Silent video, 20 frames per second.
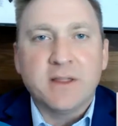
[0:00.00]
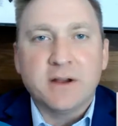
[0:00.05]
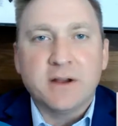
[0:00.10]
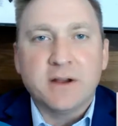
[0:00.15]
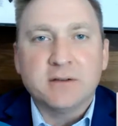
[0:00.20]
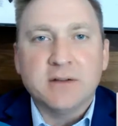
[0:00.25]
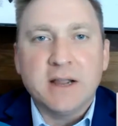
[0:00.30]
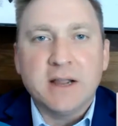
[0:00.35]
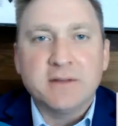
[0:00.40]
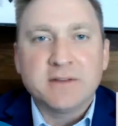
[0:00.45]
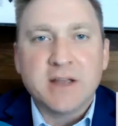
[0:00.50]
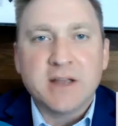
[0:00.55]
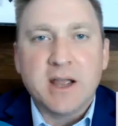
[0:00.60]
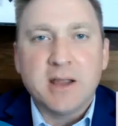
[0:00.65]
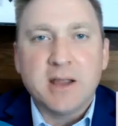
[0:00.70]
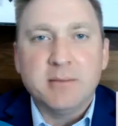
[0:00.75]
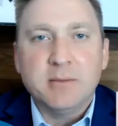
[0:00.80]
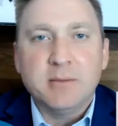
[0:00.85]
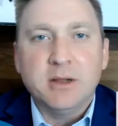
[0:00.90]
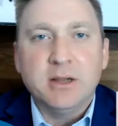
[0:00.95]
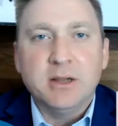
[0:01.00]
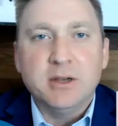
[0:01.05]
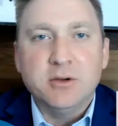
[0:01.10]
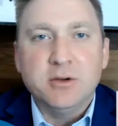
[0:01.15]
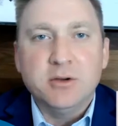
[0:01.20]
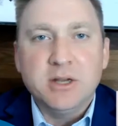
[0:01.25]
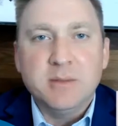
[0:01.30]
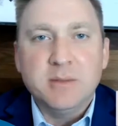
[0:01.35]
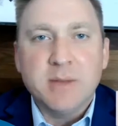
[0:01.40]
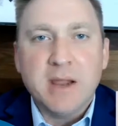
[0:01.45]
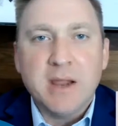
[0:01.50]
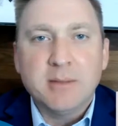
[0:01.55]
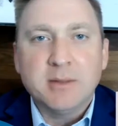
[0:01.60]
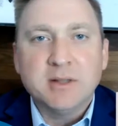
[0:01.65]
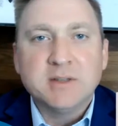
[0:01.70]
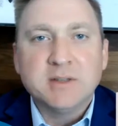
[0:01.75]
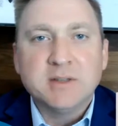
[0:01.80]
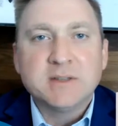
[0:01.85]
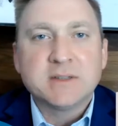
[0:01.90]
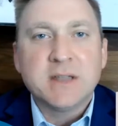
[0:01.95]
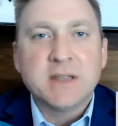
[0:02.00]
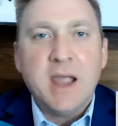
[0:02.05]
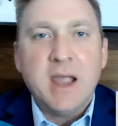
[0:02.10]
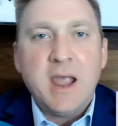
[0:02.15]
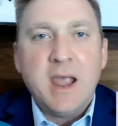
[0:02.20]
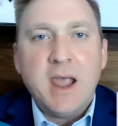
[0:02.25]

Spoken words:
their lifetime annuity payments,